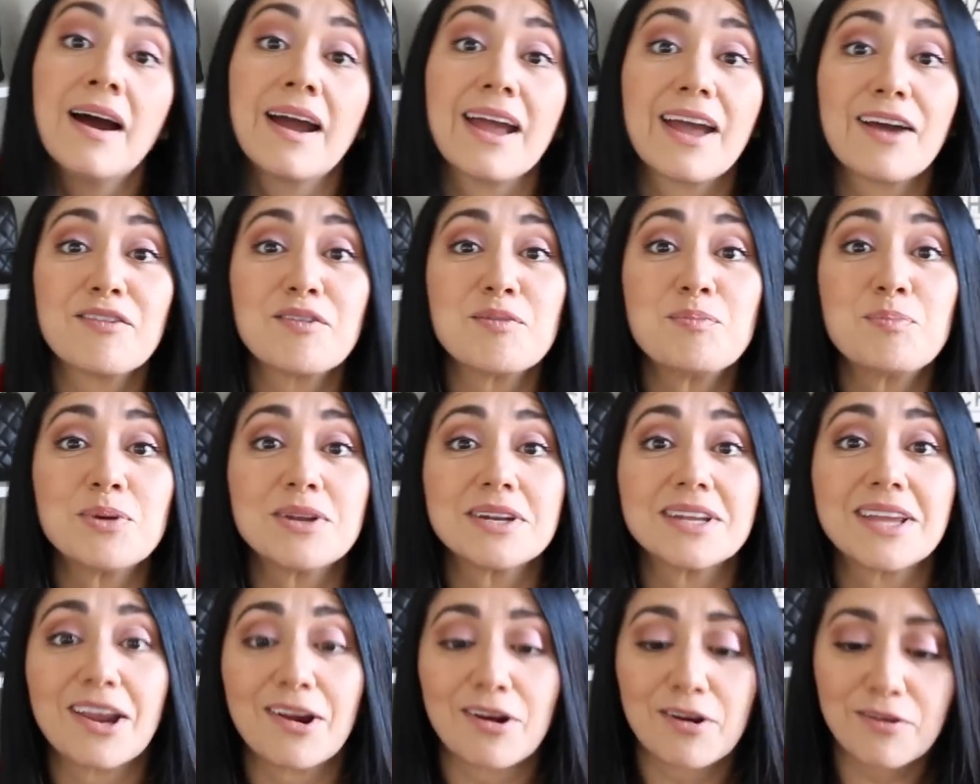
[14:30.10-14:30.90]
I haven't
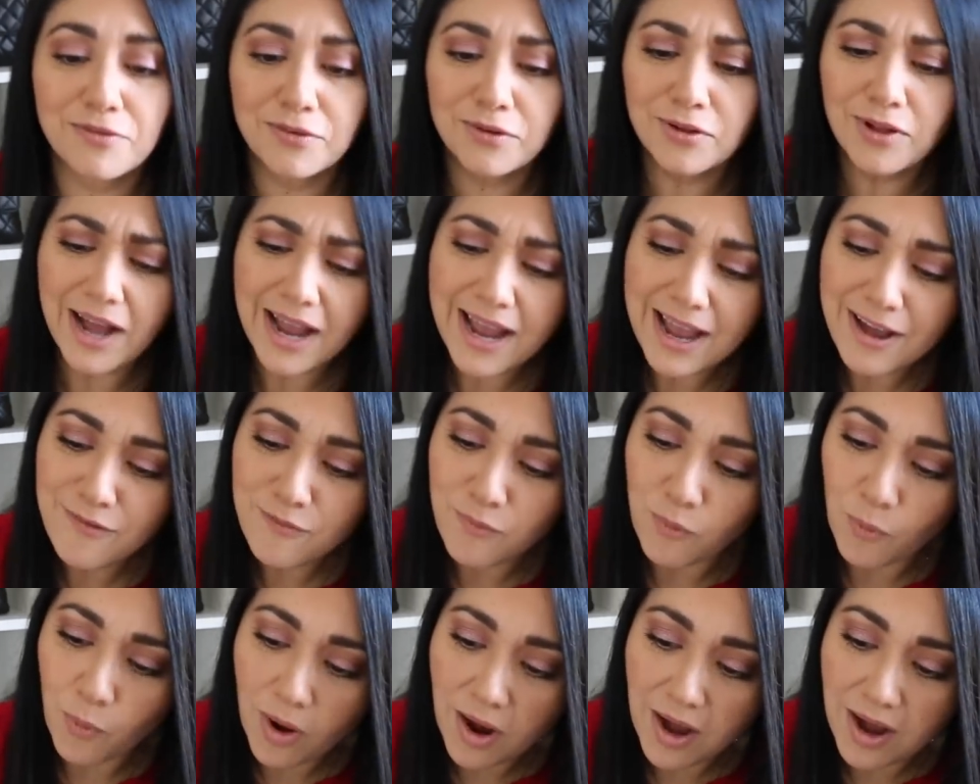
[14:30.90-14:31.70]
been careful. I have
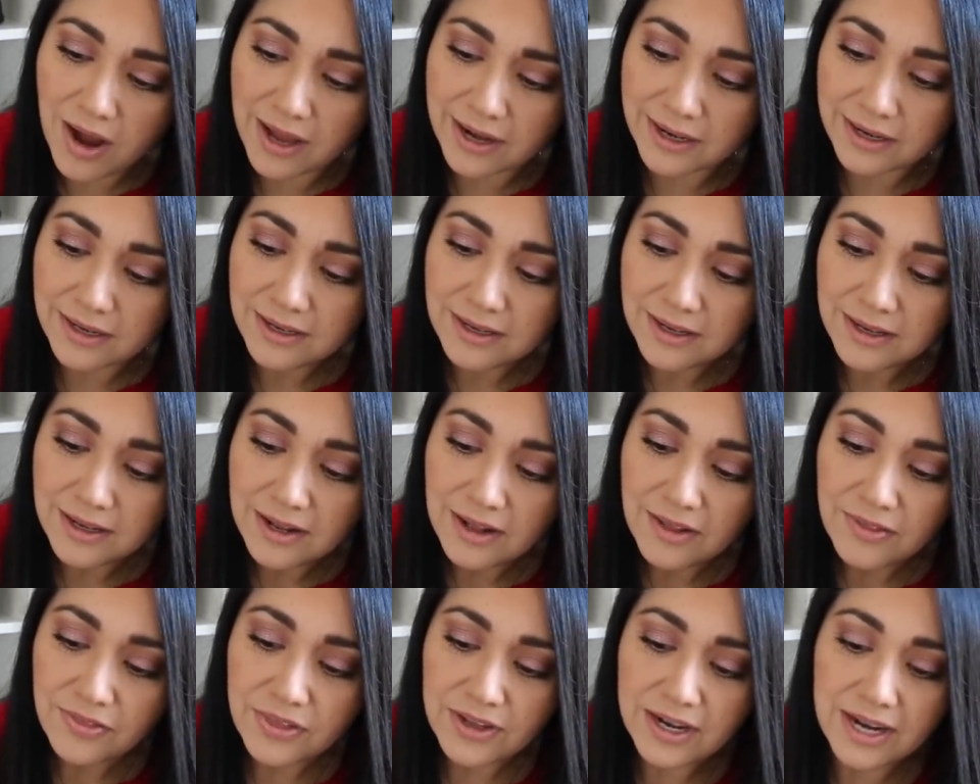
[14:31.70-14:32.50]
one
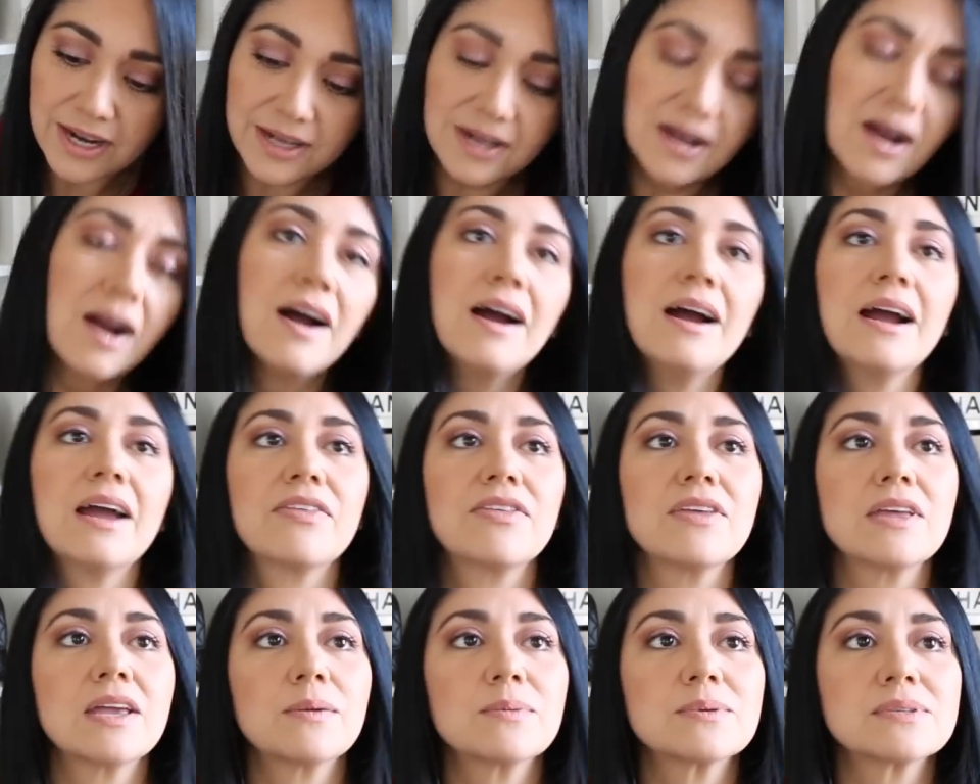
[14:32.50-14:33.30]
that I got. I
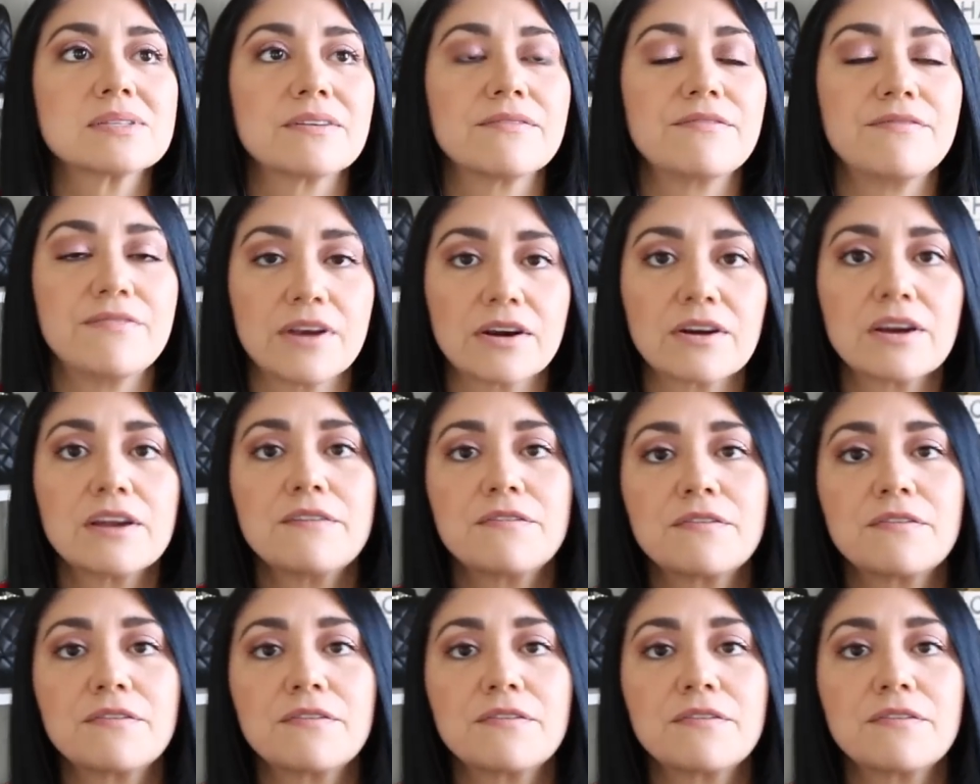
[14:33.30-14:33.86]
think it was the very